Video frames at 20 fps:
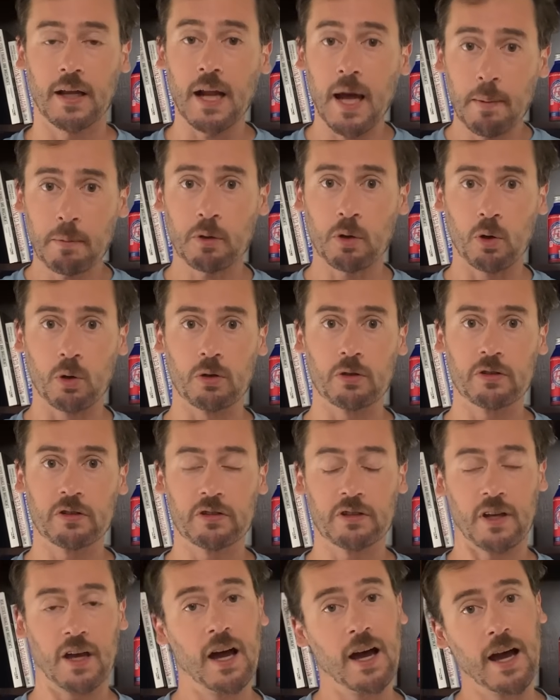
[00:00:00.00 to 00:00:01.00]
I'm
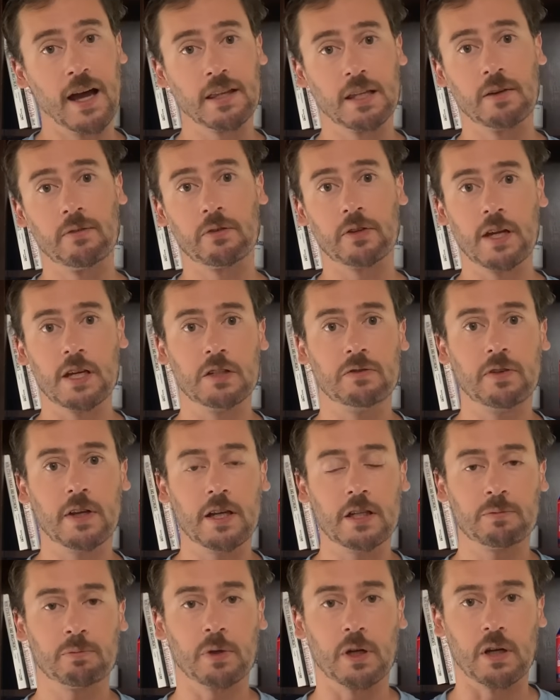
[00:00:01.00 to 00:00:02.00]
Kolz, a high-level
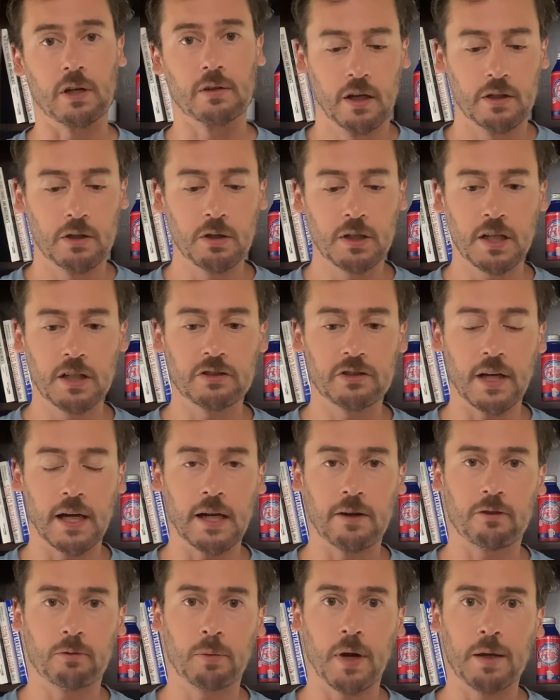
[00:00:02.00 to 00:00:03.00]
HVH player. You can
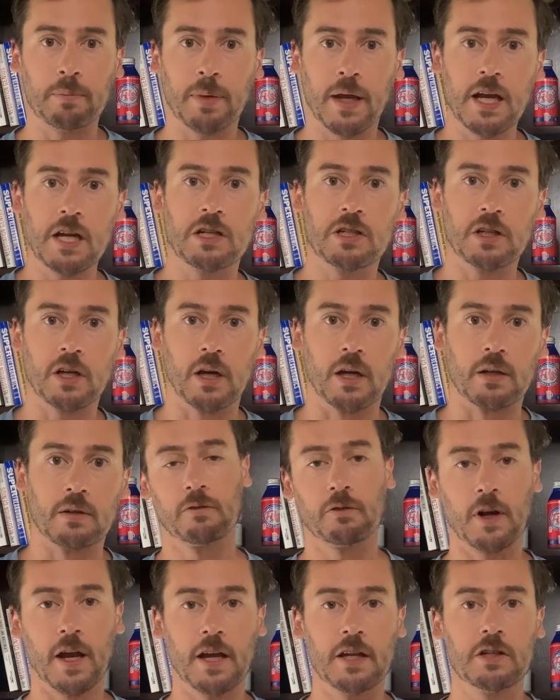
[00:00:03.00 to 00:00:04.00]
sign up for my Patreon
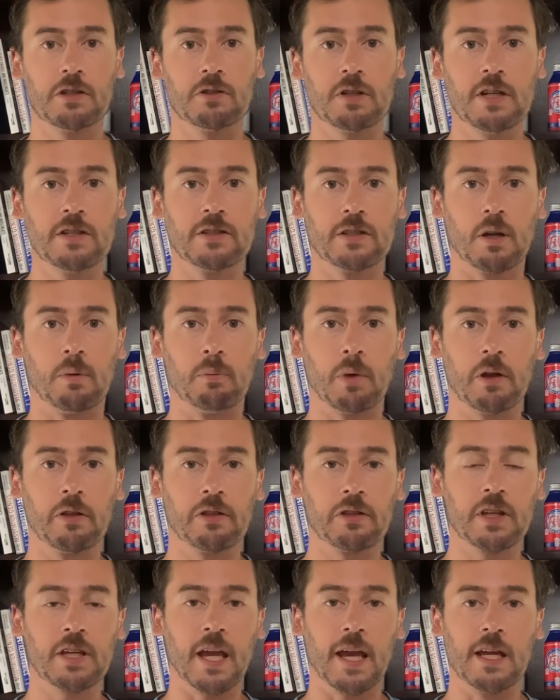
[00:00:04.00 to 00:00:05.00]
for entries in a
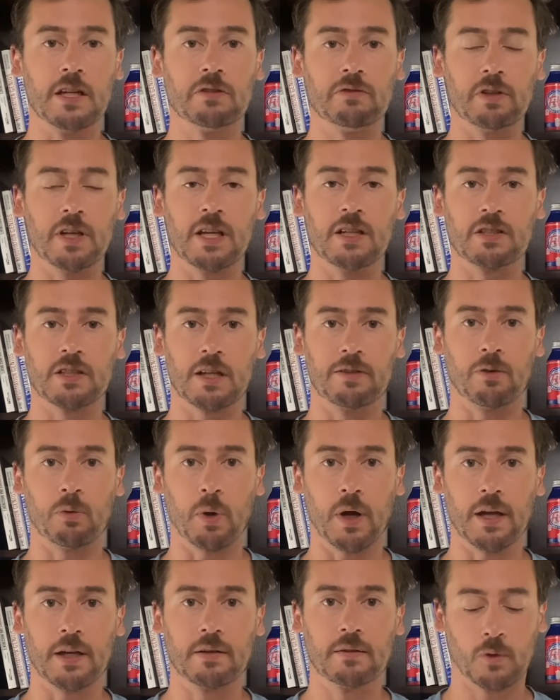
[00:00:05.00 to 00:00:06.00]
monthly HVH
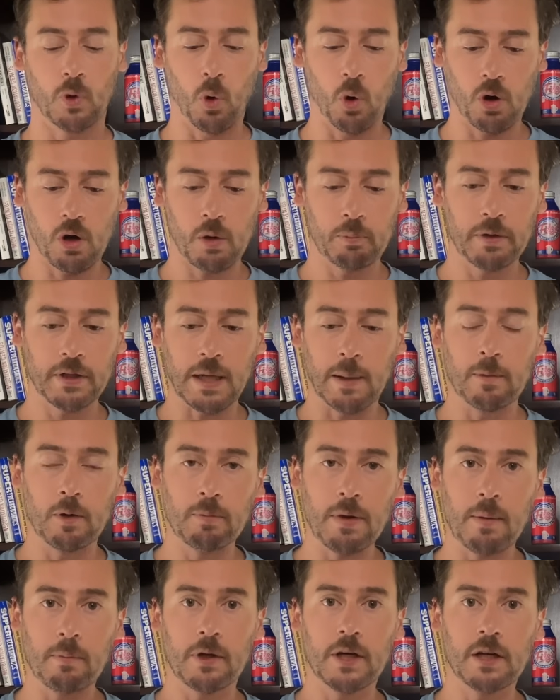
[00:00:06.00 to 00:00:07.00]
giveaway, or become
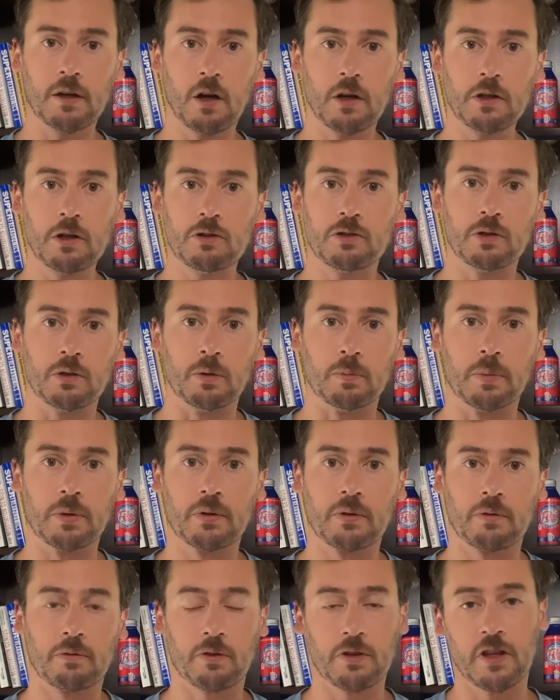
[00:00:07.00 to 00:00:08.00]
a member here on YouTube
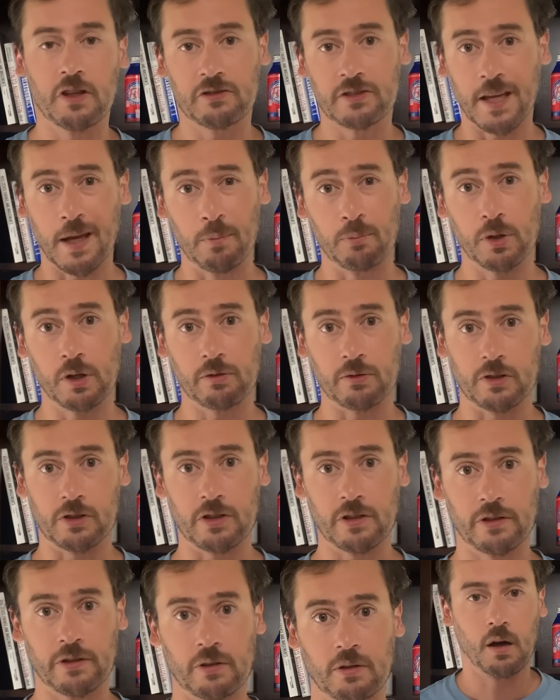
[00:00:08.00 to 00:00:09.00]
for the same
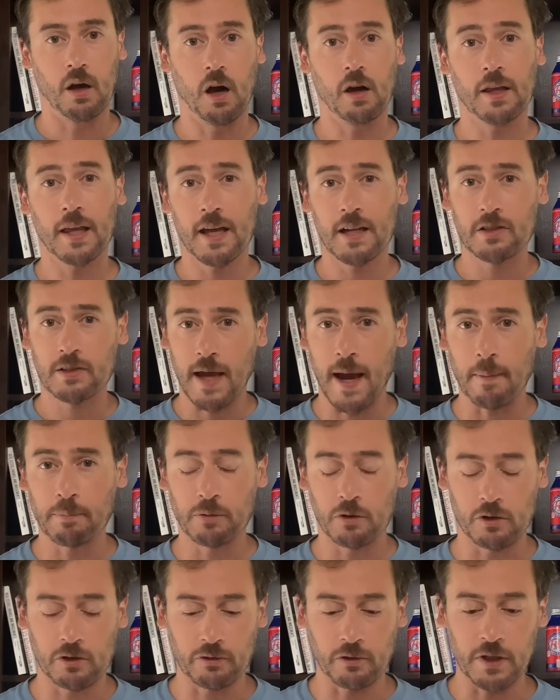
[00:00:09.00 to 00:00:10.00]
privileges. I'll add
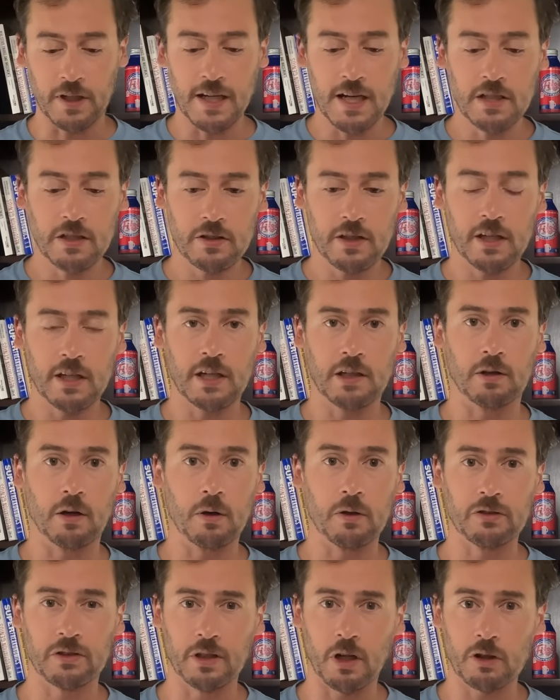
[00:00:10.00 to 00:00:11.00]
chapters for each of the
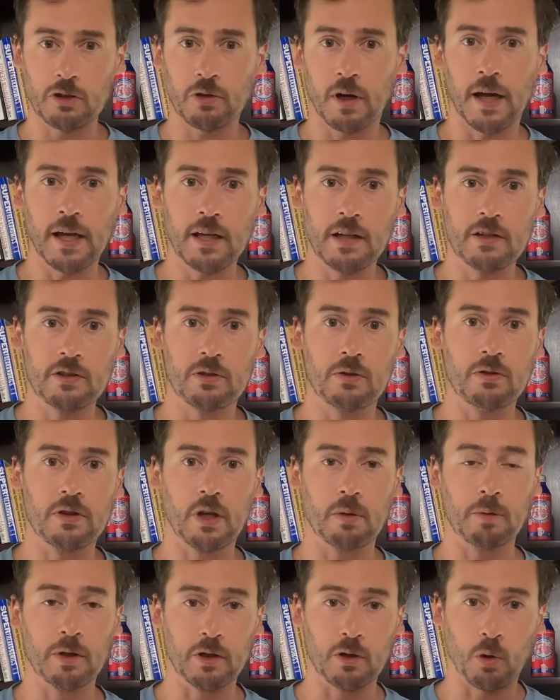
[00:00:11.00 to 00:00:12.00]
heroes, and I'll try and do
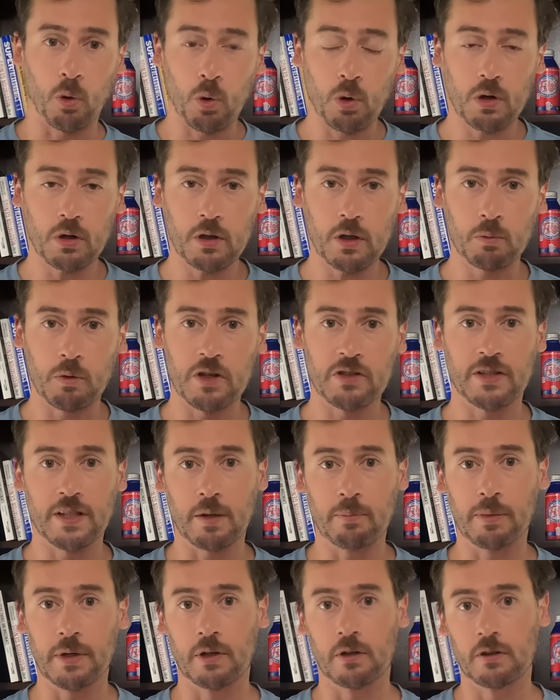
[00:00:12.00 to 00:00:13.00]
them in order in which they
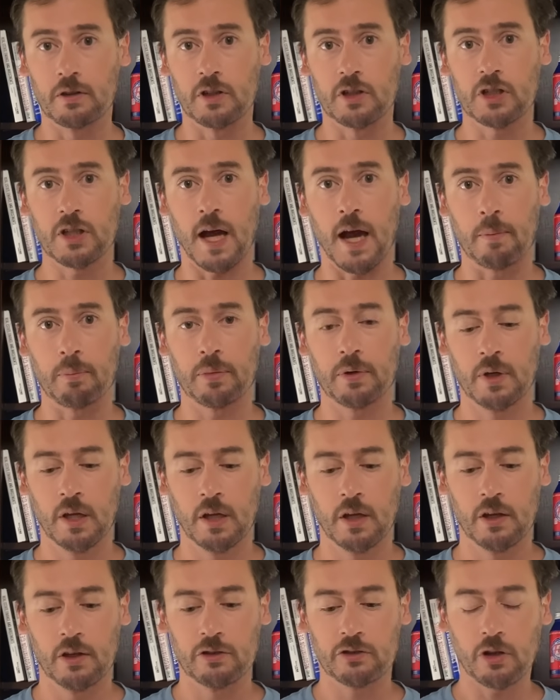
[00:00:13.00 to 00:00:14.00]
appear in the shop,
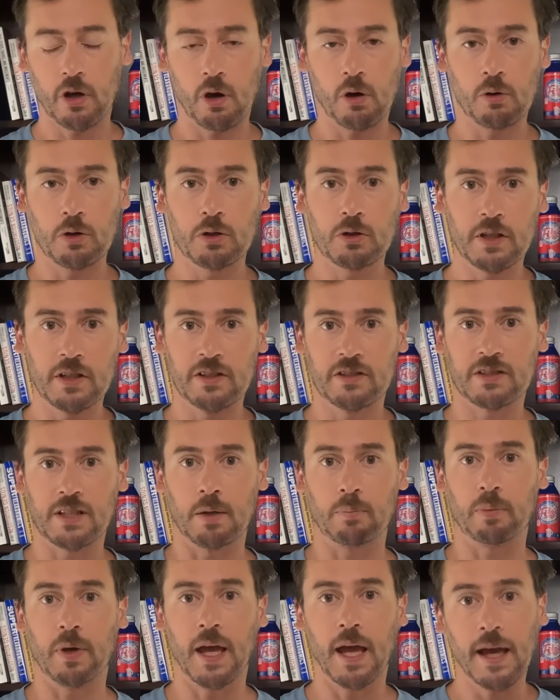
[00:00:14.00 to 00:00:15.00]
so you can
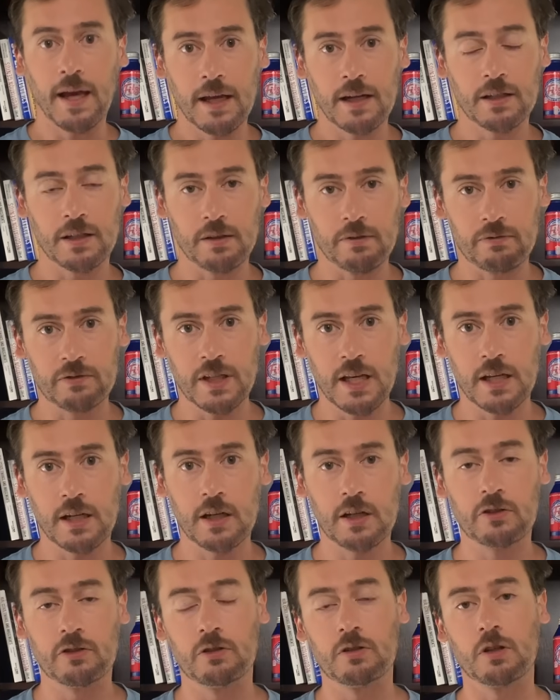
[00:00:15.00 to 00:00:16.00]
skip ahead, if
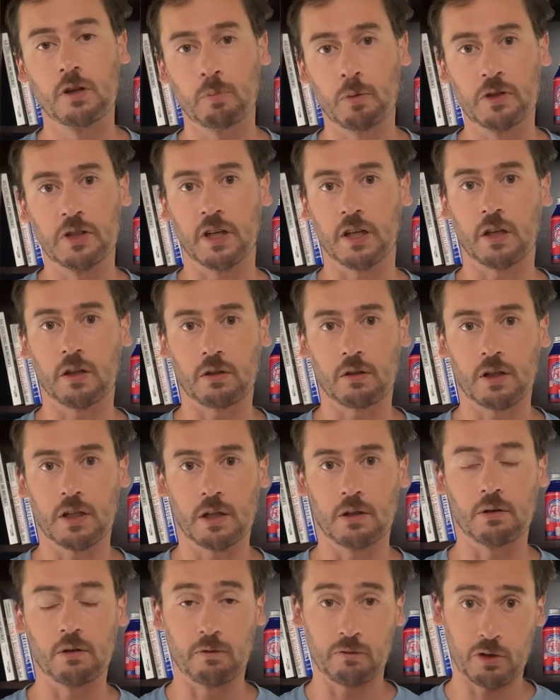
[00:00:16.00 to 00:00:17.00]
needed, to your particular
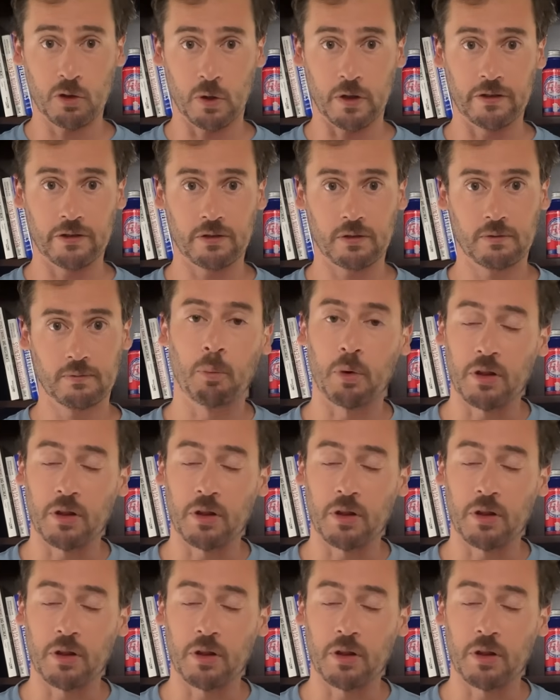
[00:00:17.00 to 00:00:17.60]
hero of choice.